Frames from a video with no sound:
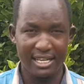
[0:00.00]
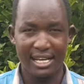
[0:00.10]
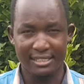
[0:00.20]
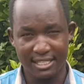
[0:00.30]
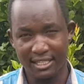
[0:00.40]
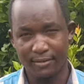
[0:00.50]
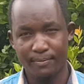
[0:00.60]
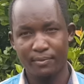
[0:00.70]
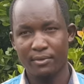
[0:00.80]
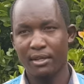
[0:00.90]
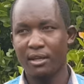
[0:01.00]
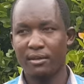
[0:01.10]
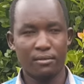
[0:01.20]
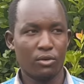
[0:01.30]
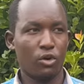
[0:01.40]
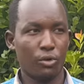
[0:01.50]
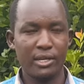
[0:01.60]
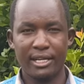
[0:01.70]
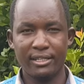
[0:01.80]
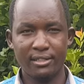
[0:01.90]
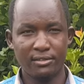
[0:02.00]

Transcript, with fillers: NRT, colluded